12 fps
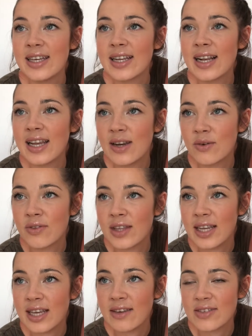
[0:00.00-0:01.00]
clean off the
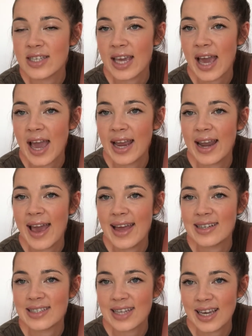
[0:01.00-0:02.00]
leaves again,
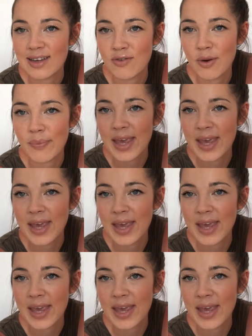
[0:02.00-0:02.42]
and take it from